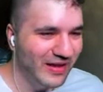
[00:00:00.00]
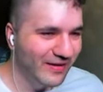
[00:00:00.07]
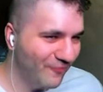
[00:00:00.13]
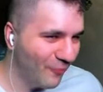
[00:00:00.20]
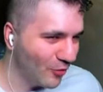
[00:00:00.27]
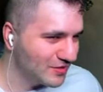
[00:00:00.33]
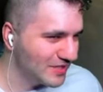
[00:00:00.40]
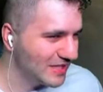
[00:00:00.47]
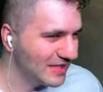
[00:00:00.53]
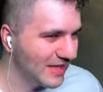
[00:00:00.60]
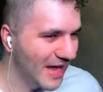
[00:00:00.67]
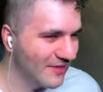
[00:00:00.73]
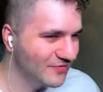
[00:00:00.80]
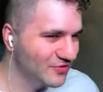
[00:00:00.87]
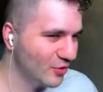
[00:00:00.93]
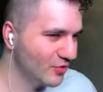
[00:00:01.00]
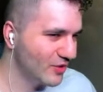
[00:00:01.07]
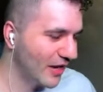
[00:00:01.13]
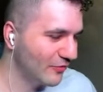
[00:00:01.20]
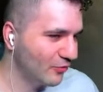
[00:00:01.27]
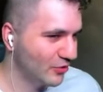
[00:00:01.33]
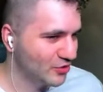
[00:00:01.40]
14 life, so we're
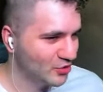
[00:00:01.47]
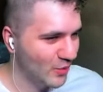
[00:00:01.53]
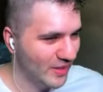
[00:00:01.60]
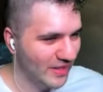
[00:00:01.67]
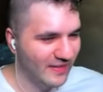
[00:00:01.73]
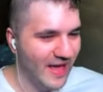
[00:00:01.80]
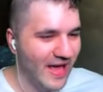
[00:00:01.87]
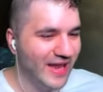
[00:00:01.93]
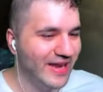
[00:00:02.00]
not really sweating that.